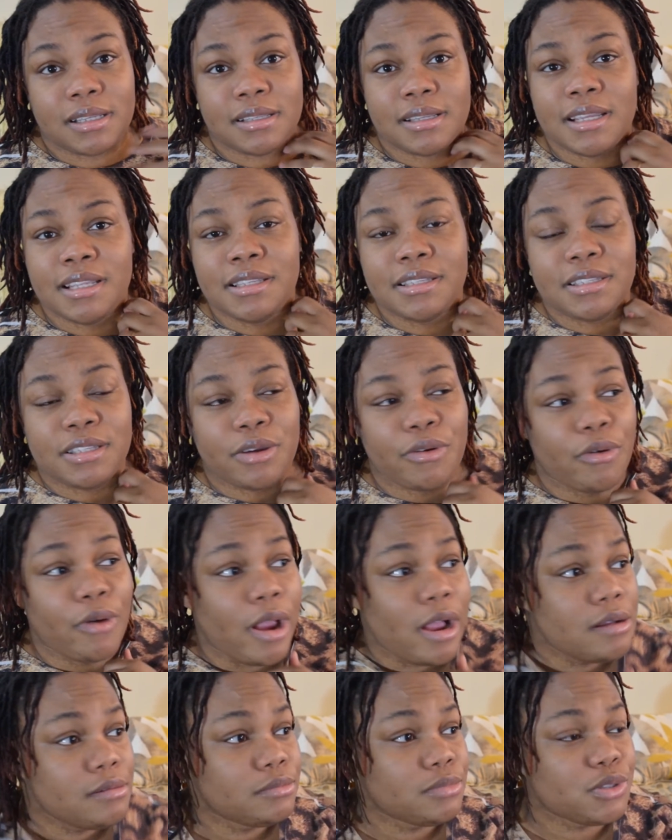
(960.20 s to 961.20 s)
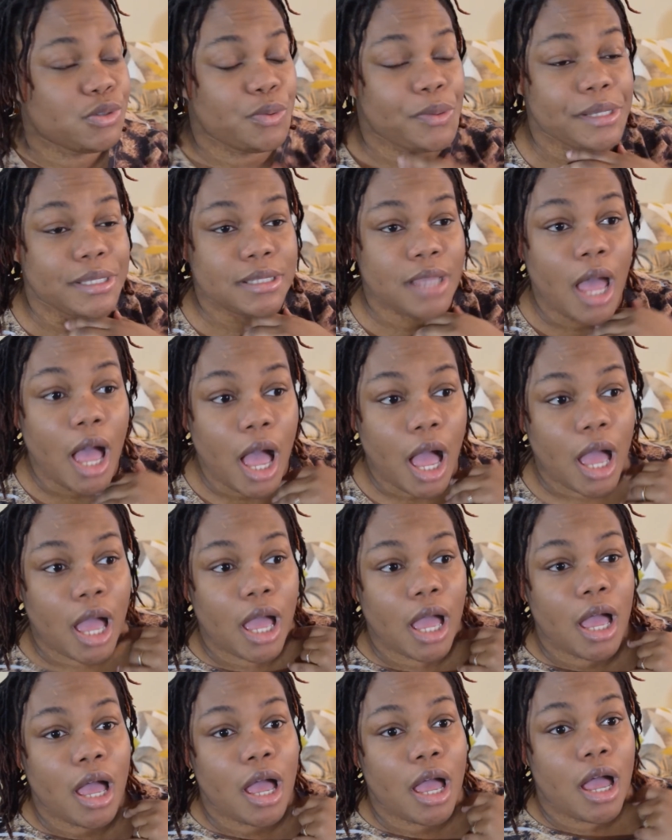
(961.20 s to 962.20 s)
Instagram, Twitter.
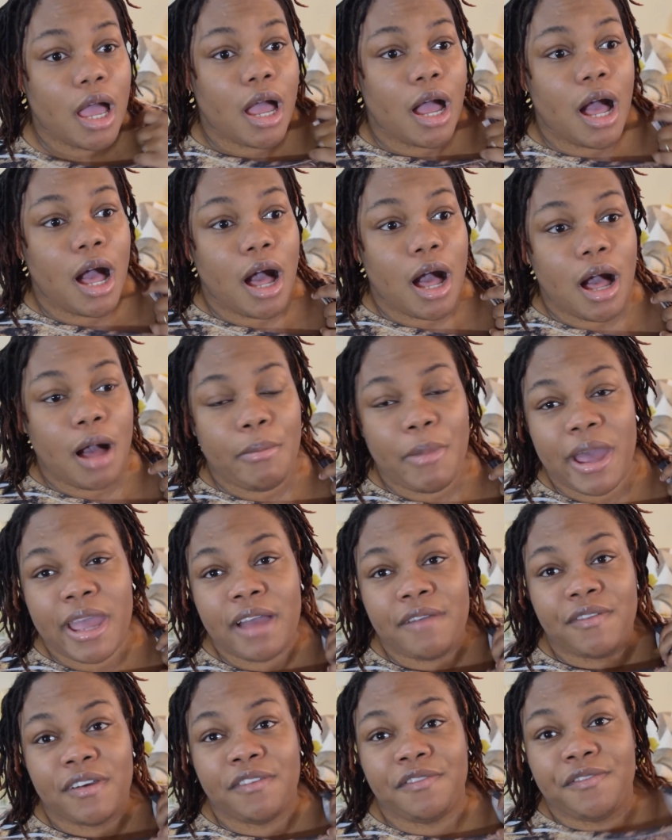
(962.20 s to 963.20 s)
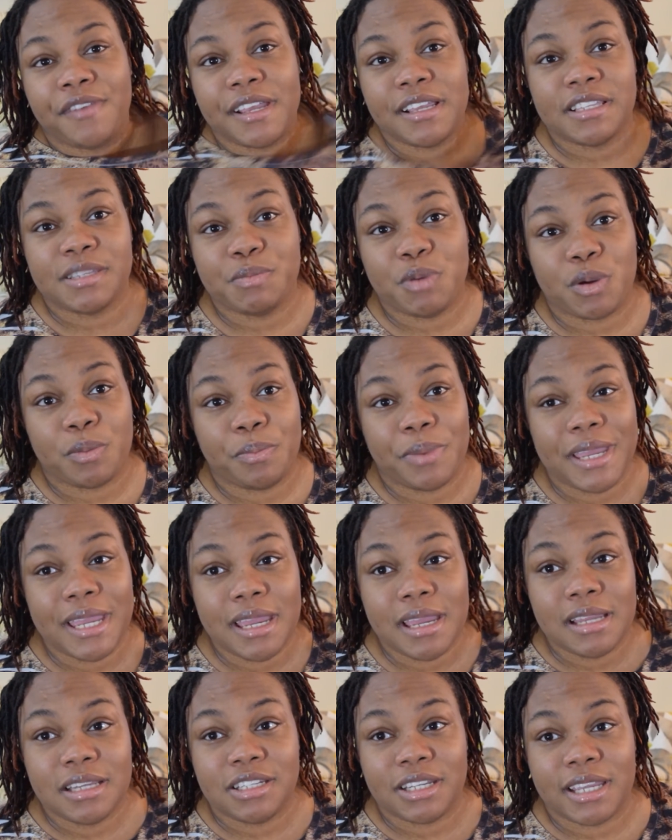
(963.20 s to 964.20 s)
I have a Facebook
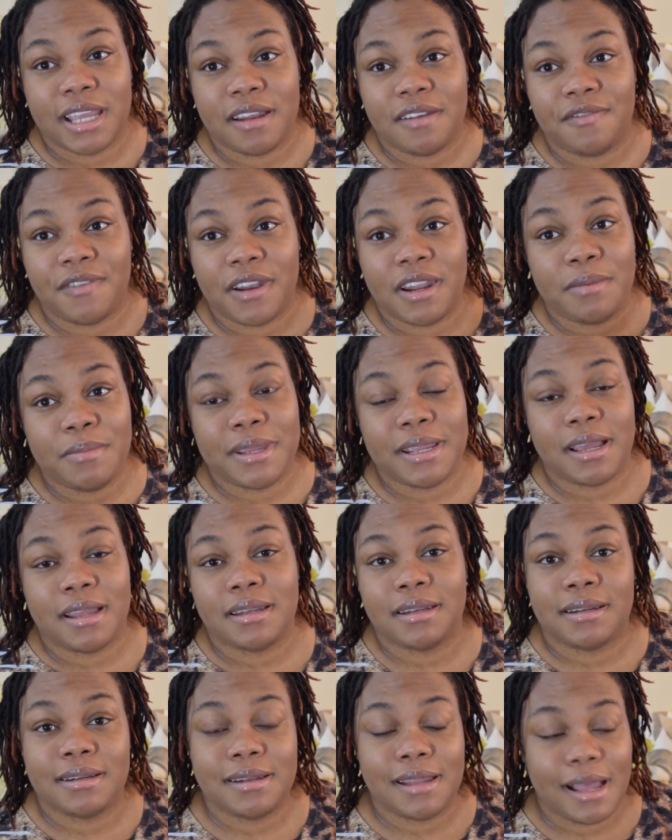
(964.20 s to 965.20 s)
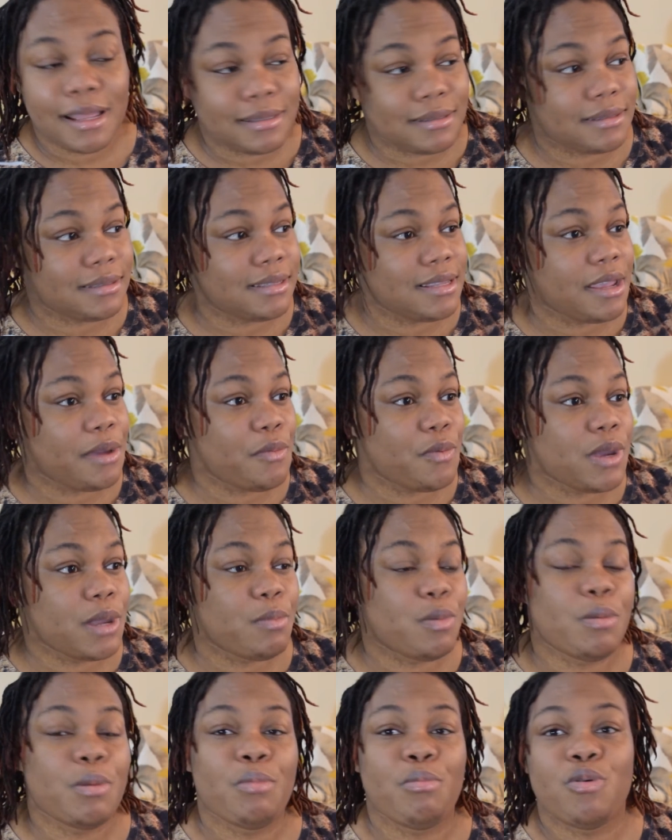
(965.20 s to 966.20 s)
page. You can follow me on that same way,
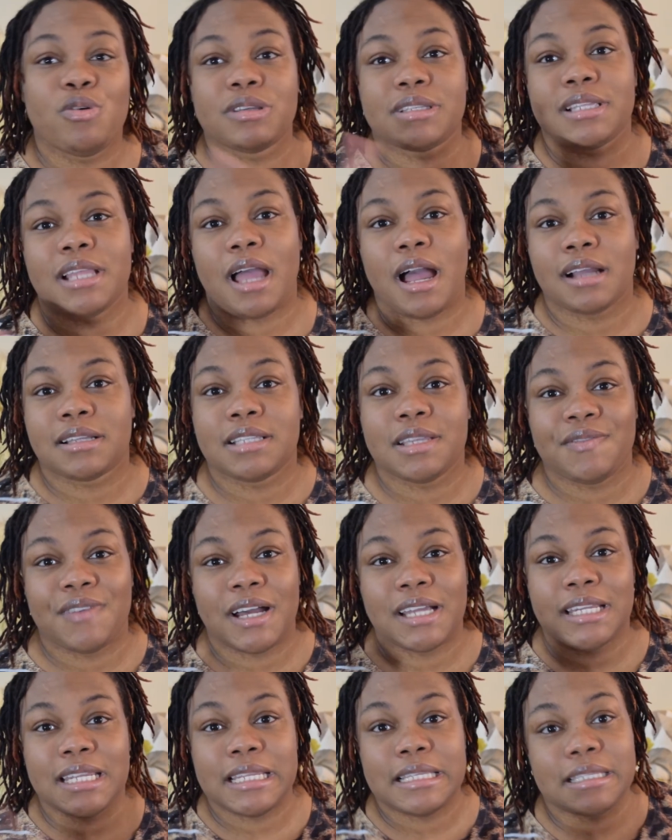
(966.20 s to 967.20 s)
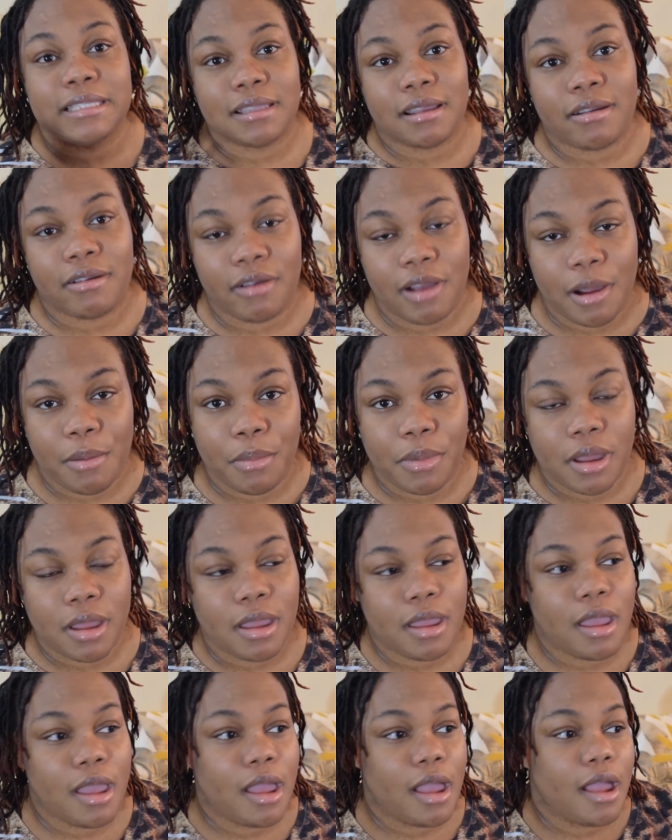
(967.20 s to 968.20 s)
but I'm mostly active on Instagram,
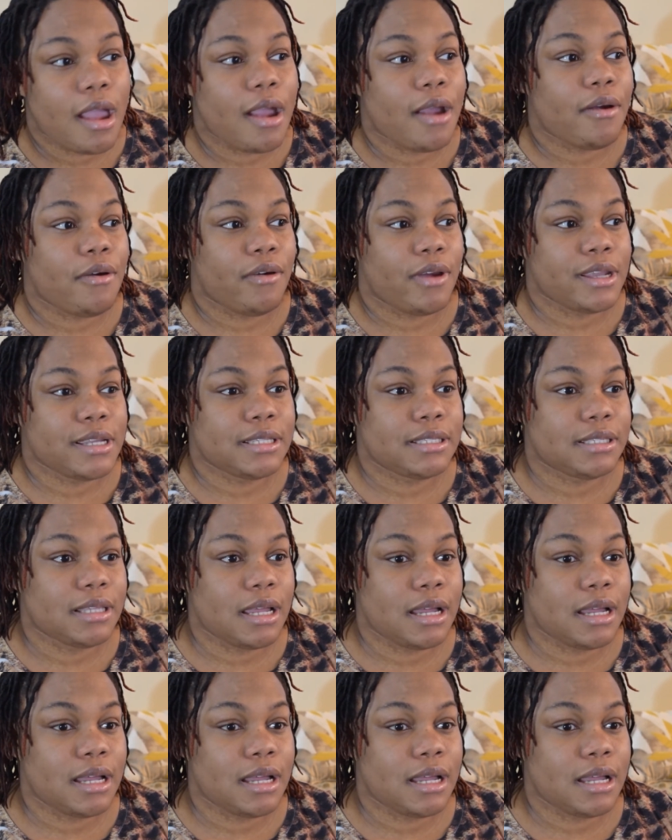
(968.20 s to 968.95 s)
right?